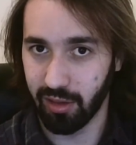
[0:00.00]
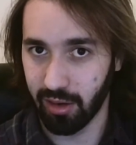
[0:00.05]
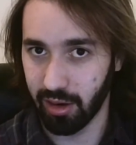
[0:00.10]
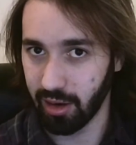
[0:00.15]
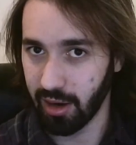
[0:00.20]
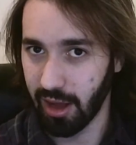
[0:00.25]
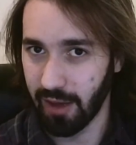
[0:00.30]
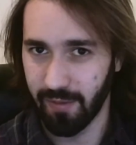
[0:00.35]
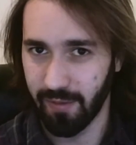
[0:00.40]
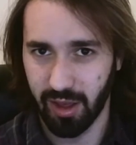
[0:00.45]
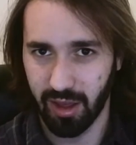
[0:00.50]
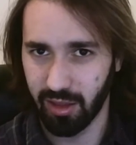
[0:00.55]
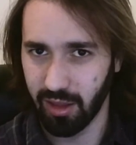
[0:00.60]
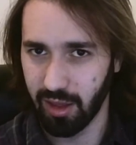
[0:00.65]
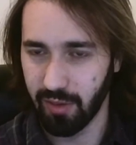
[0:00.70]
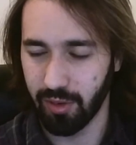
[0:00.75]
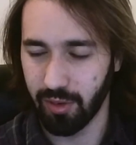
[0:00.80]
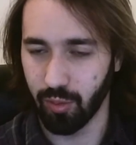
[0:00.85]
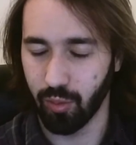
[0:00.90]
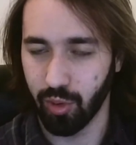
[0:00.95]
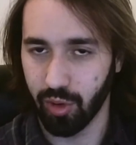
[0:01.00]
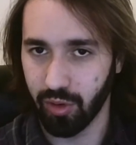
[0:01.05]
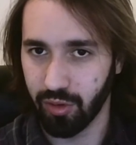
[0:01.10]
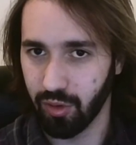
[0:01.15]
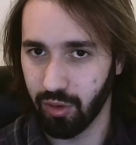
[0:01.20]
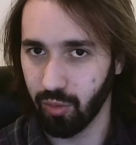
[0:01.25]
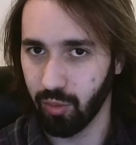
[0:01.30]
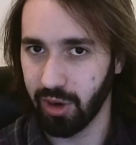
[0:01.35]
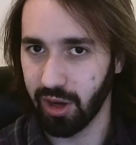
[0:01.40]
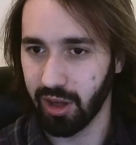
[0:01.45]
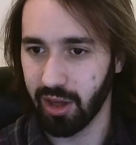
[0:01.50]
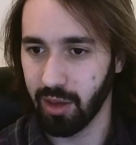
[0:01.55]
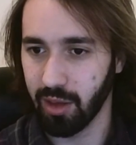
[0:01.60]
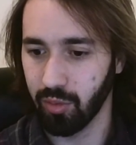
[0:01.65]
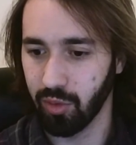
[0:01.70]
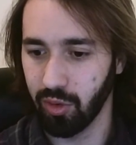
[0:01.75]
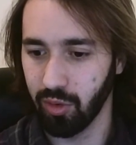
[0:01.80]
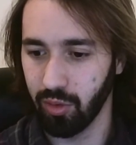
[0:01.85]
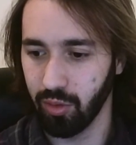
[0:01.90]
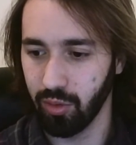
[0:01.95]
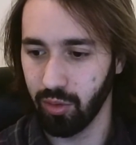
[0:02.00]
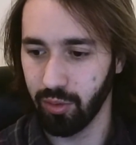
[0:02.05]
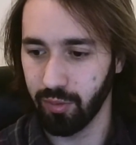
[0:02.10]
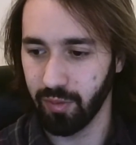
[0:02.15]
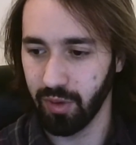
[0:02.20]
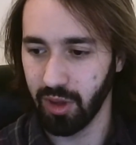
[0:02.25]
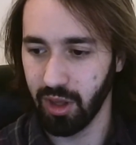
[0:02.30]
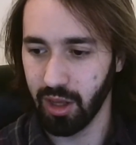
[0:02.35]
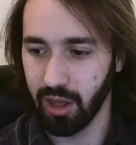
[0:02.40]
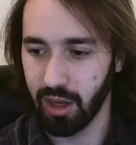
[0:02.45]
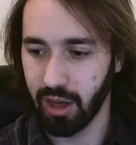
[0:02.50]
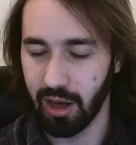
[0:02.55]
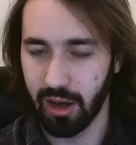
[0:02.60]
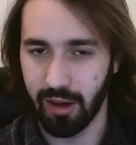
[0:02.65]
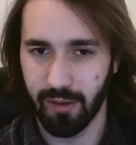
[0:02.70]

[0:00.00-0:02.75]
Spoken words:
and I think is even worse when it comes to the